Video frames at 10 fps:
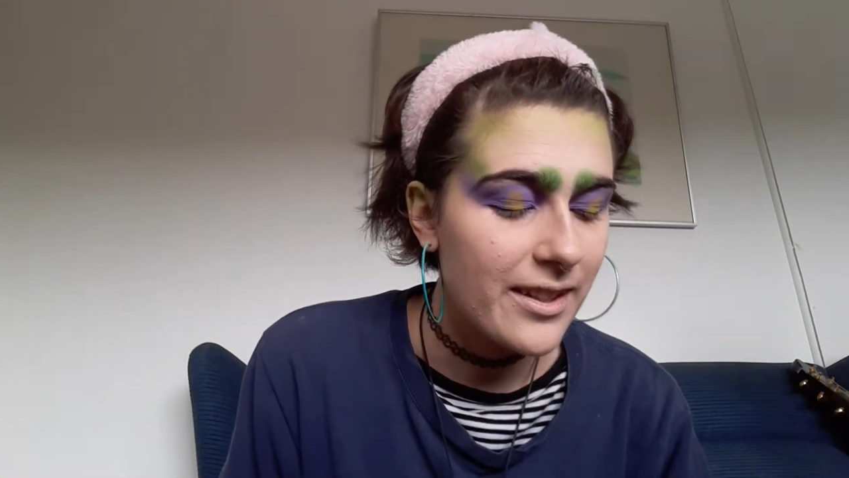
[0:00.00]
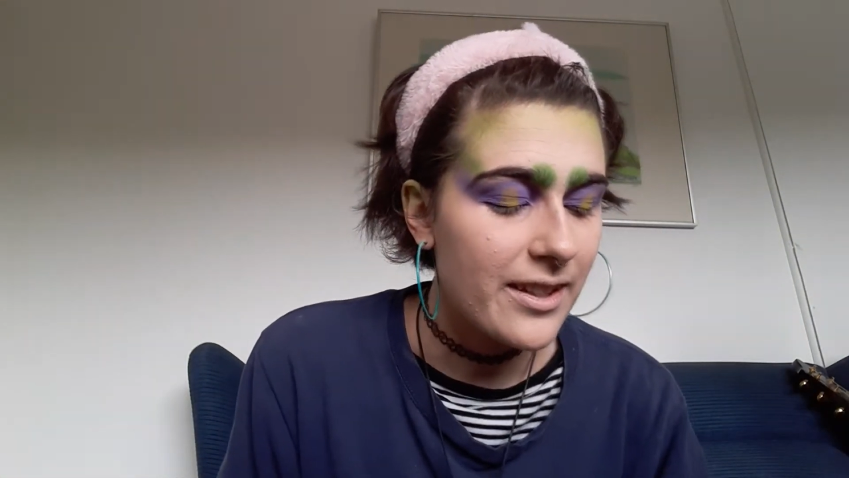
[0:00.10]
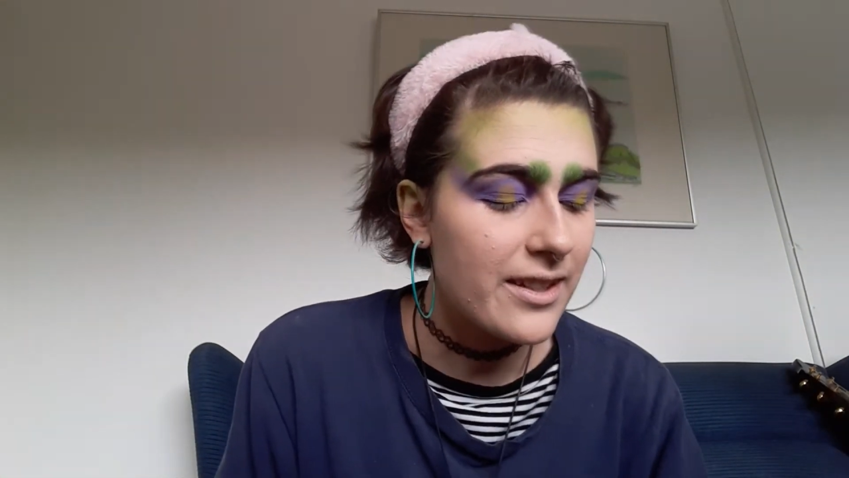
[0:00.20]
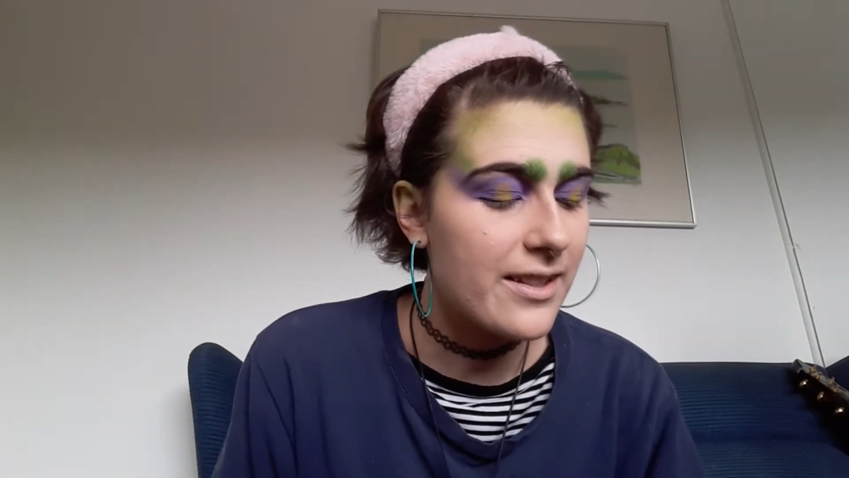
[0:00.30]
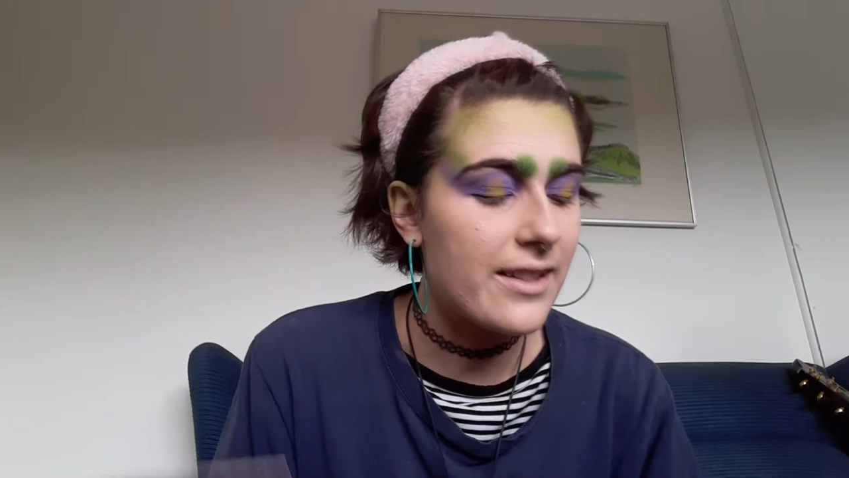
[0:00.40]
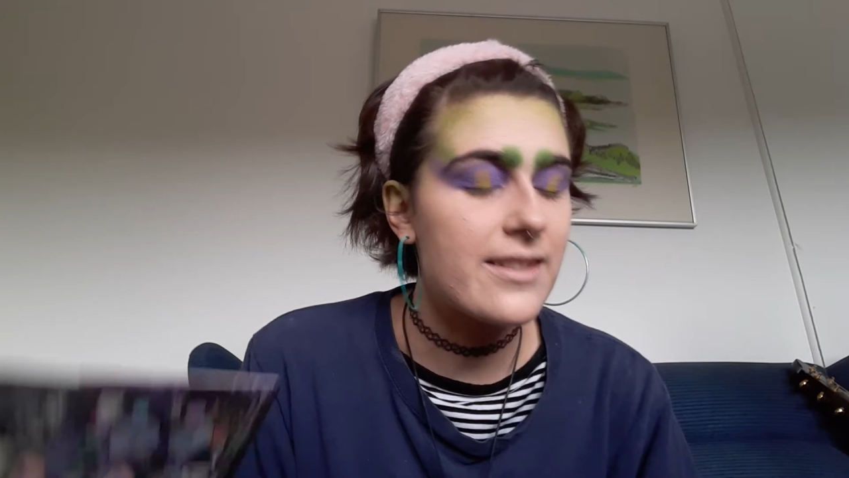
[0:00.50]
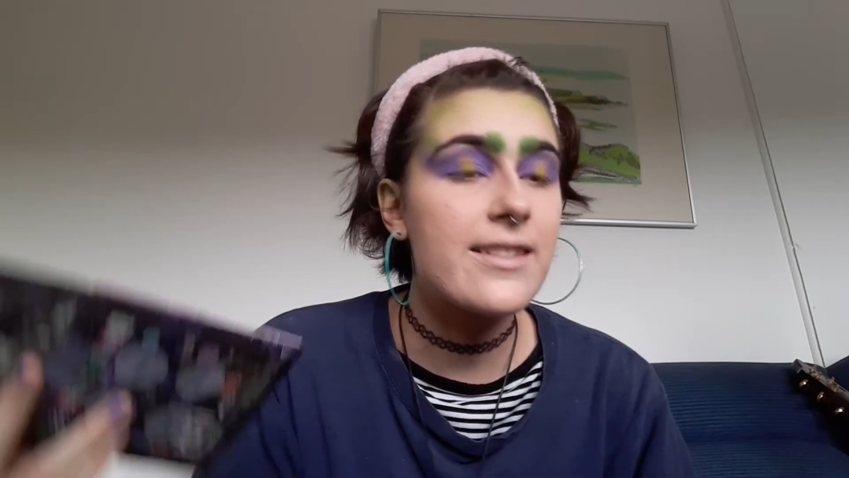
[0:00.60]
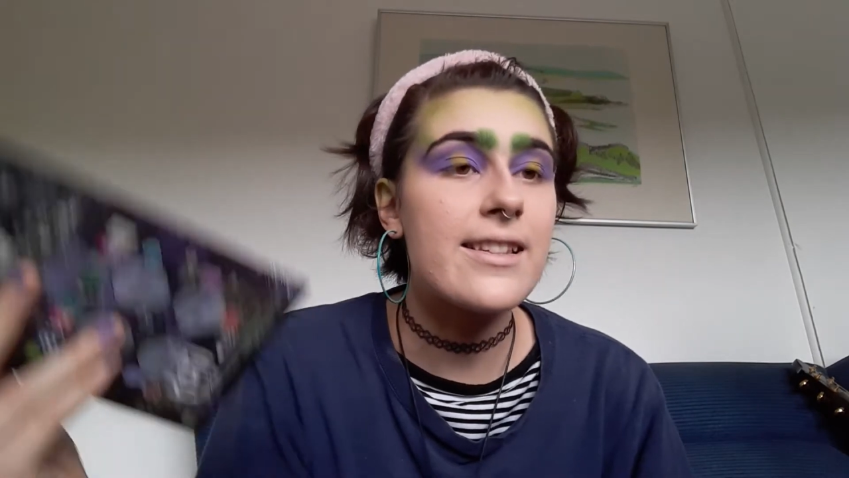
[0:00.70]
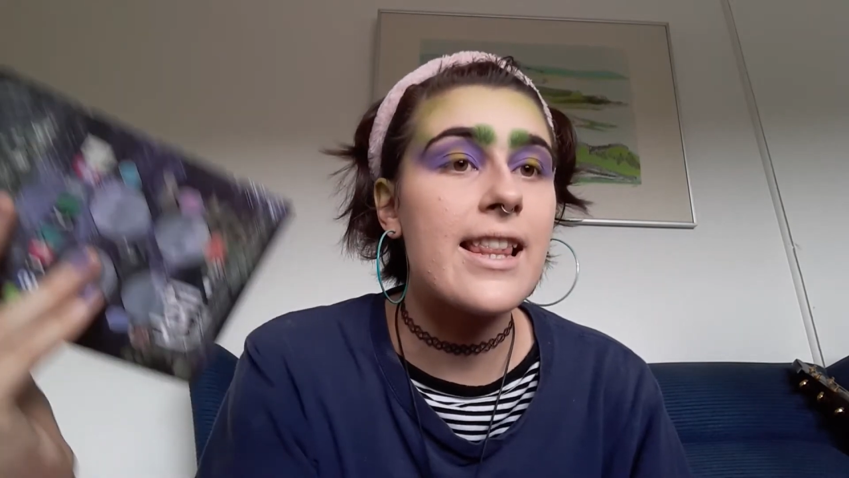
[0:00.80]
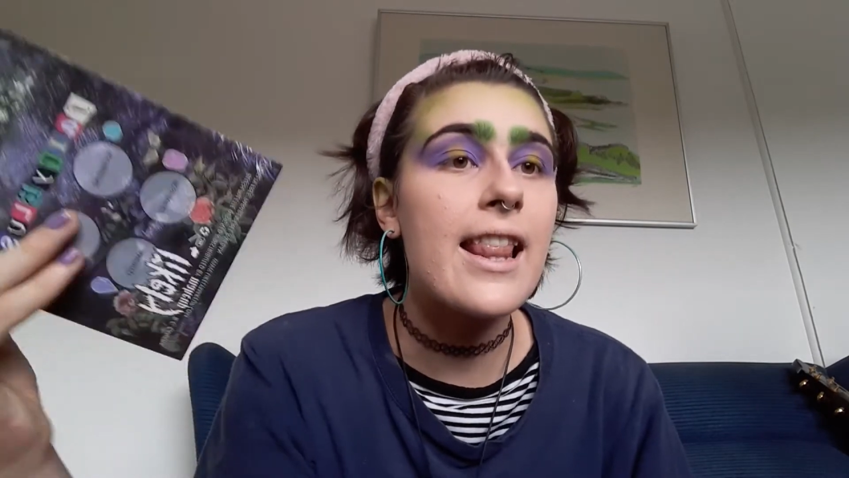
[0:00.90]
because that's
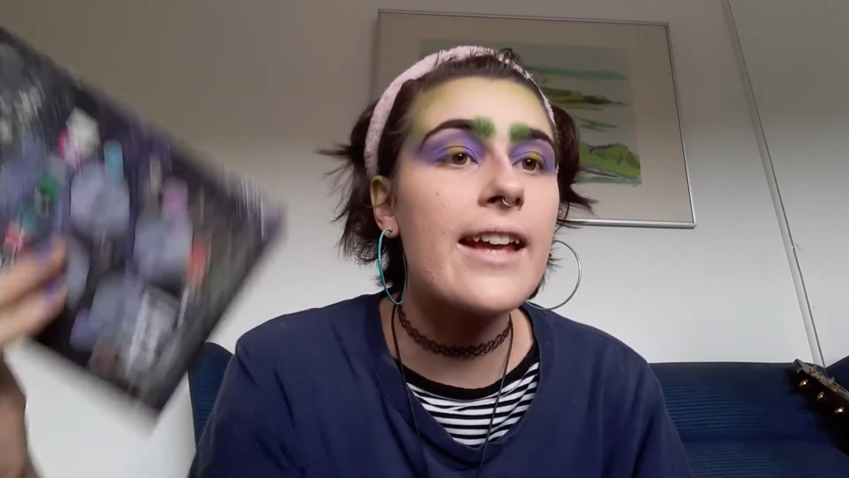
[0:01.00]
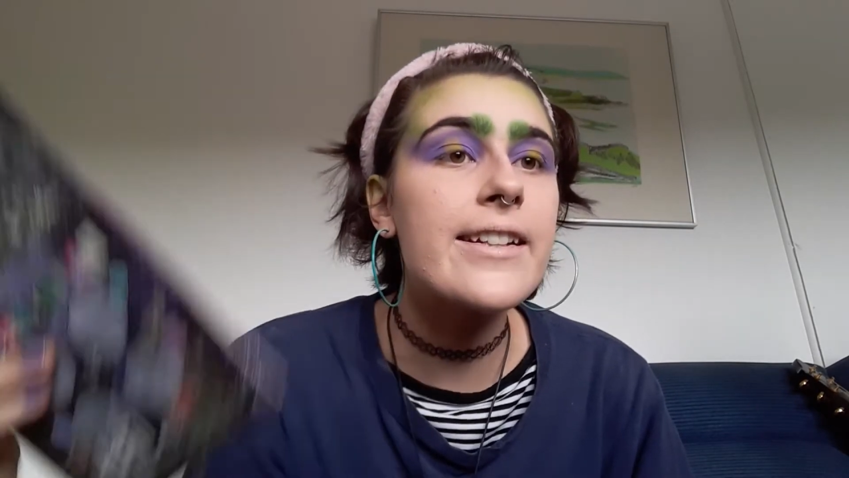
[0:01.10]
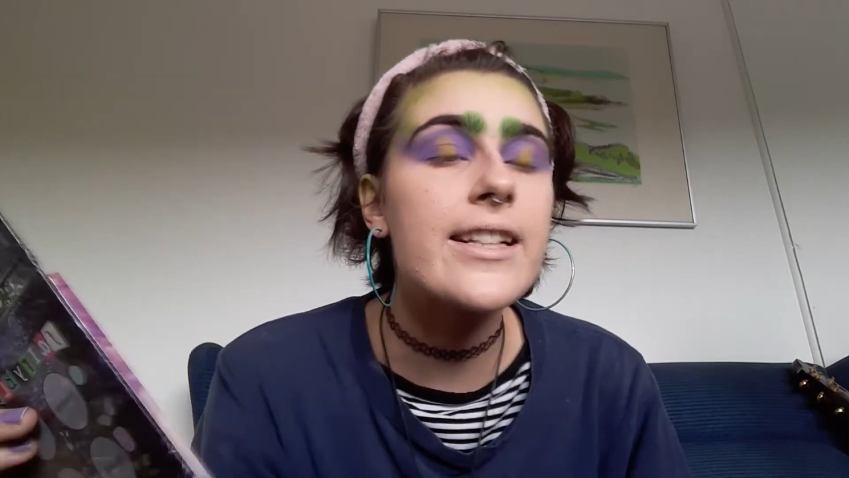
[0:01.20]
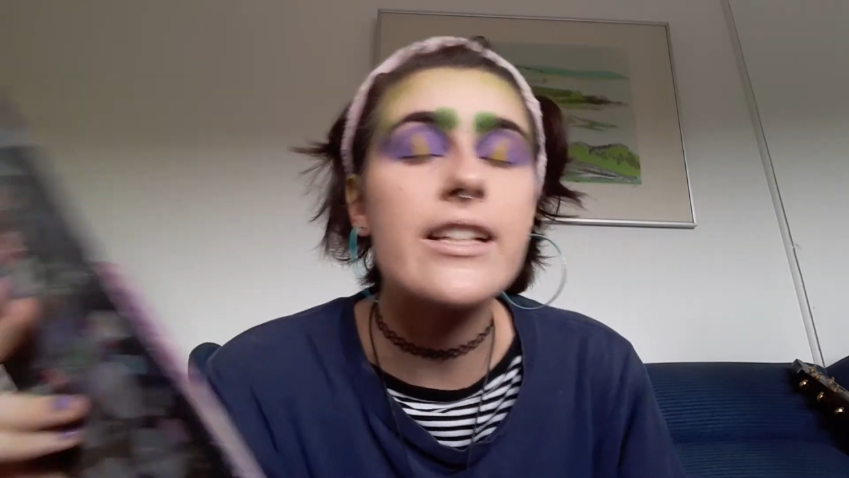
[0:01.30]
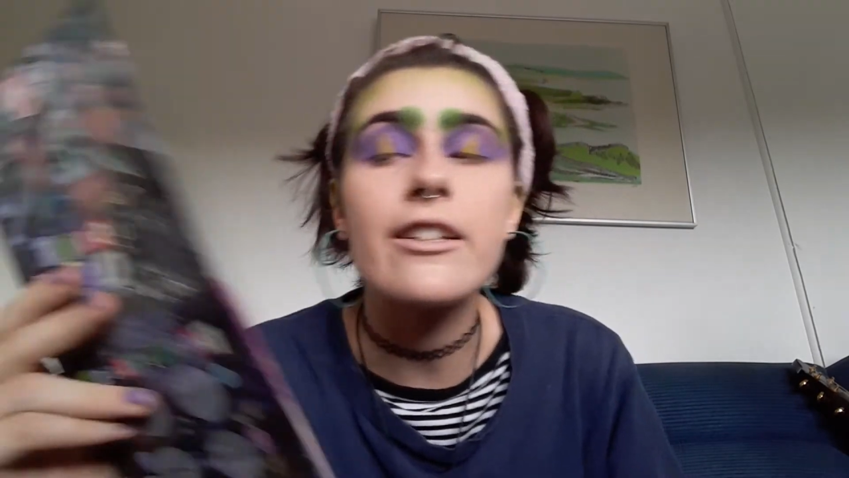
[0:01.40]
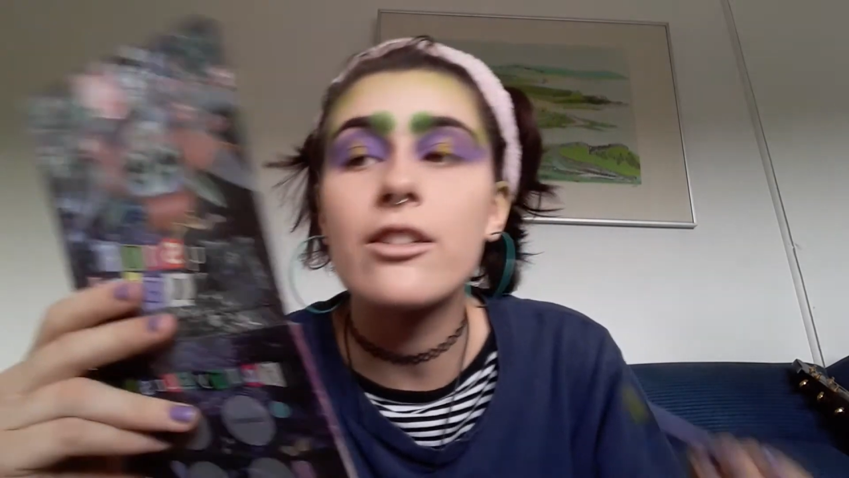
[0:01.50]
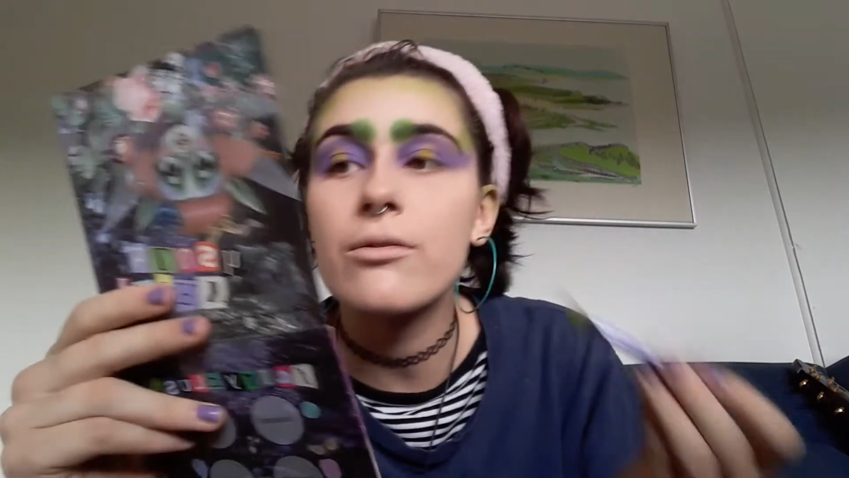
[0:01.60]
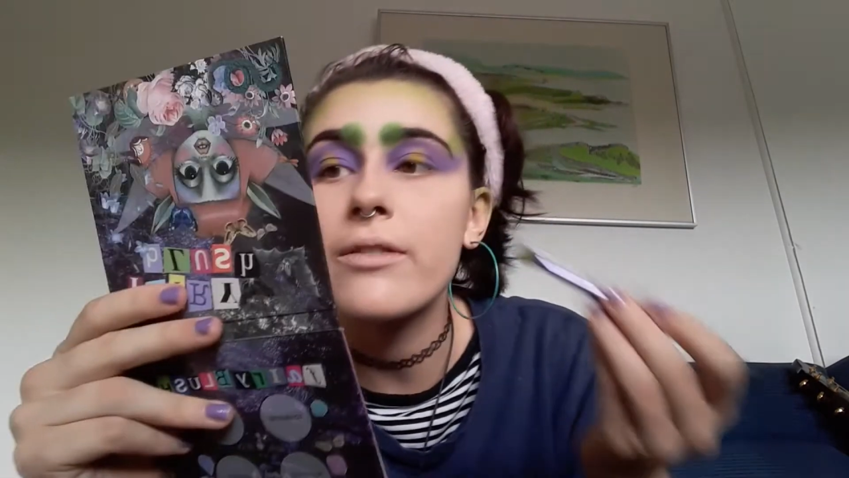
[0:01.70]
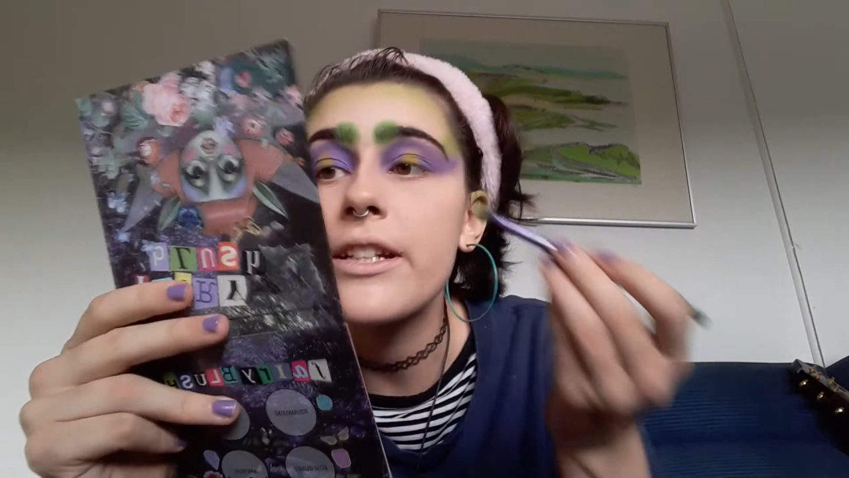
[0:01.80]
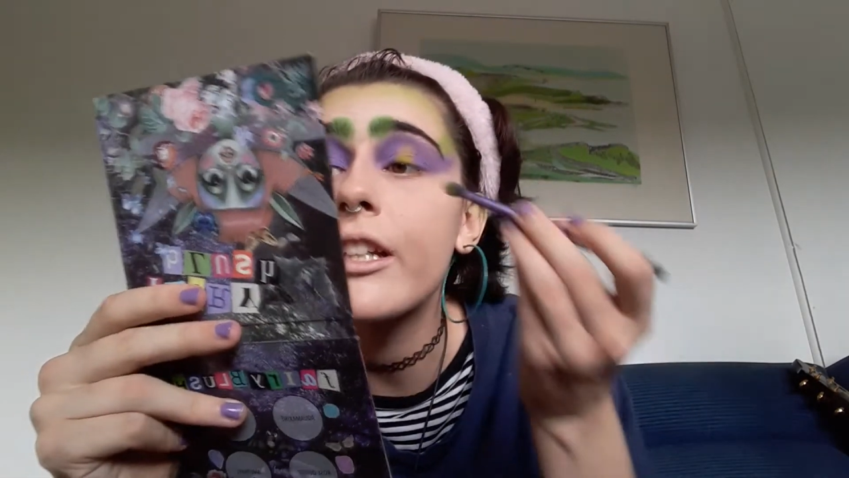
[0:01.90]
slightly
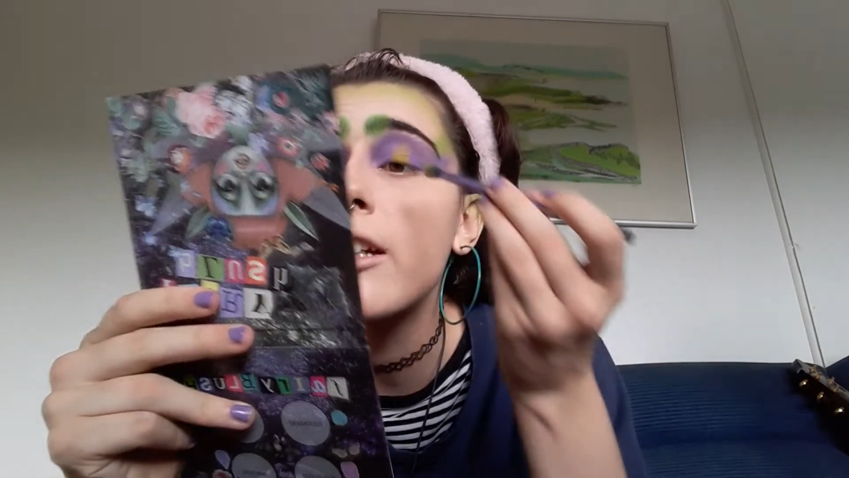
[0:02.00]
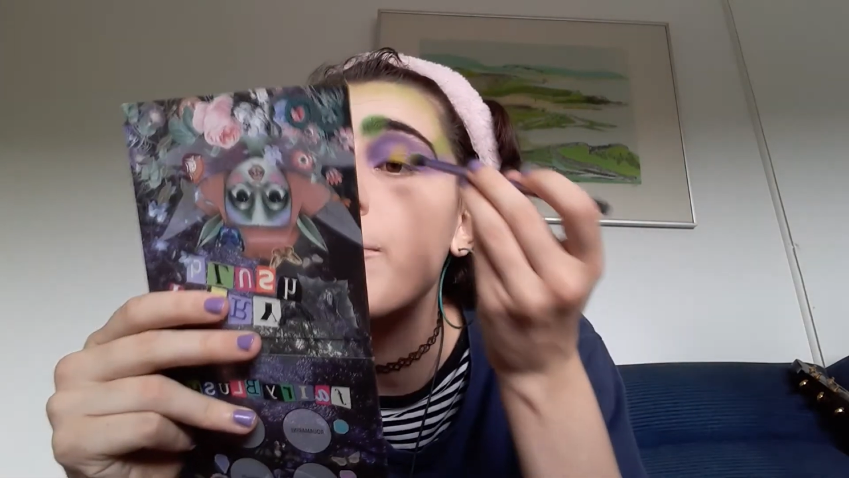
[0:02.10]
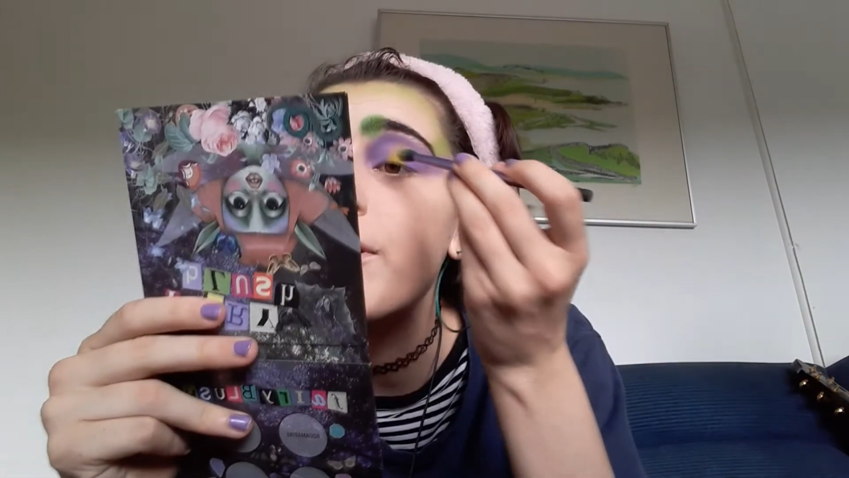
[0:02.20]
greener but